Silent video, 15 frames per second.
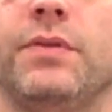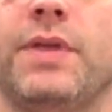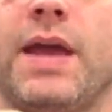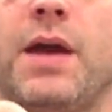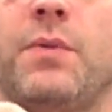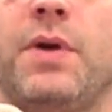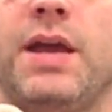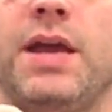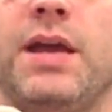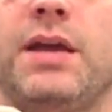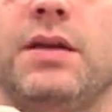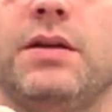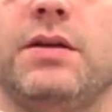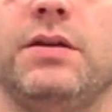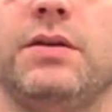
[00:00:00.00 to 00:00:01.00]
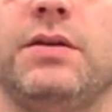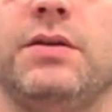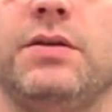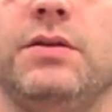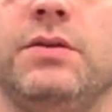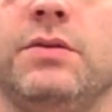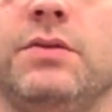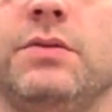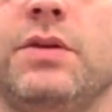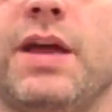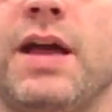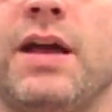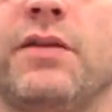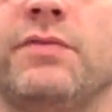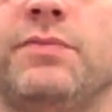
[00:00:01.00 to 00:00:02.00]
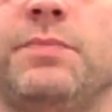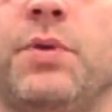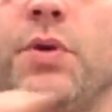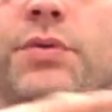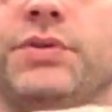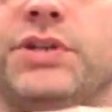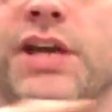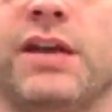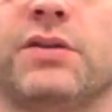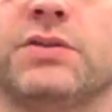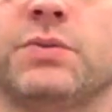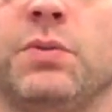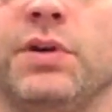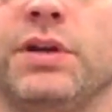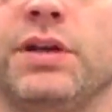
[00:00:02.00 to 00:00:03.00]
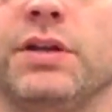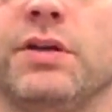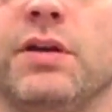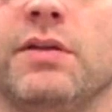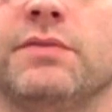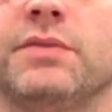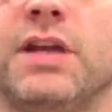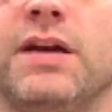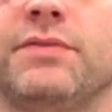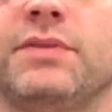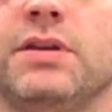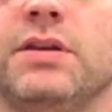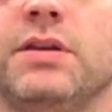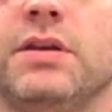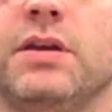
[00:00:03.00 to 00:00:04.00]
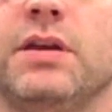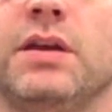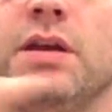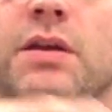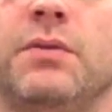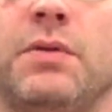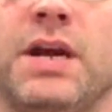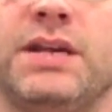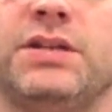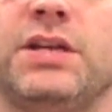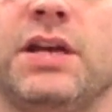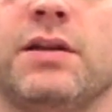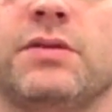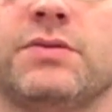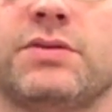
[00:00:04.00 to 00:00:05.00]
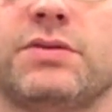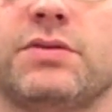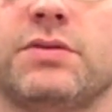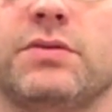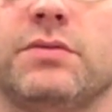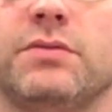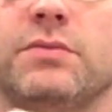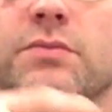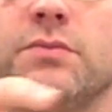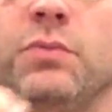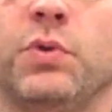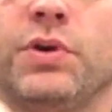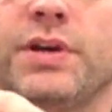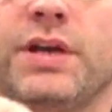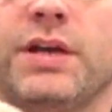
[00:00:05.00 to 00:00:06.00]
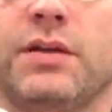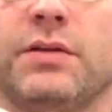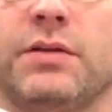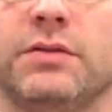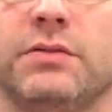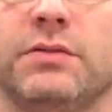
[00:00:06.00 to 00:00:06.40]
That way you have both channels working. You have left and right channels working.